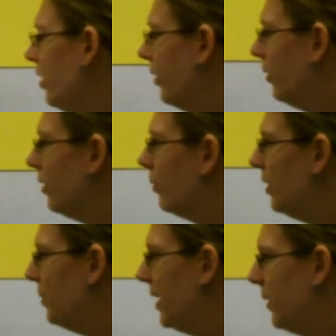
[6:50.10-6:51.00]
2.
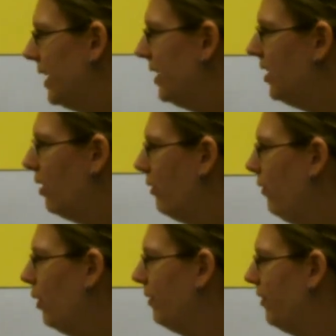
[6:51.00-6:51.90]
Which way do I need to go
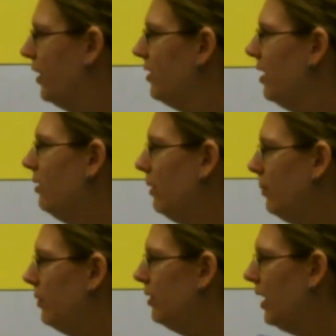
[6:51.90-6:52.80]
4 first? This
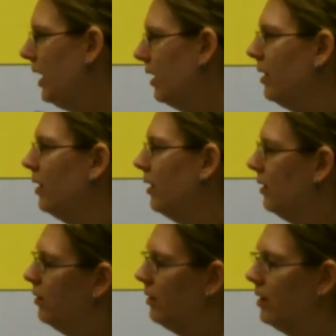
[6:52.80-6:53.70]
way, Crochet?
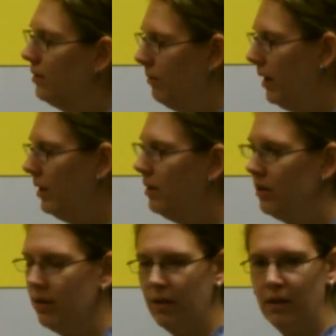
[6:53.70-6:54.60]
Or this way?
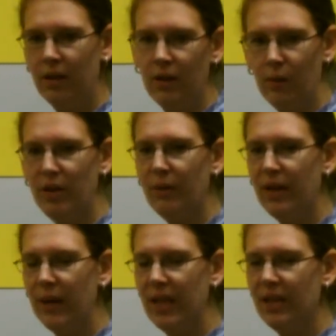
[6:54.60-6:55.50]
Which
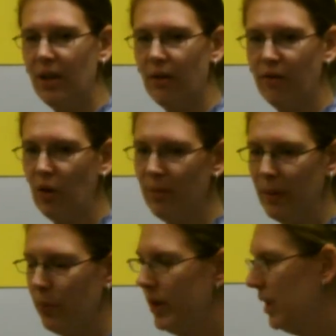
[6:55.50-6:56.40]
way do I need to go 4?
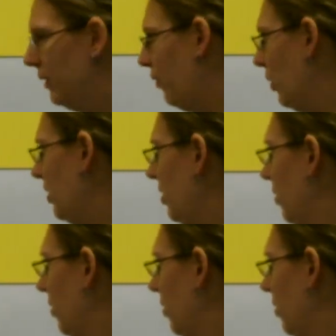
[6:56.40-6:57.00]
My point is 4,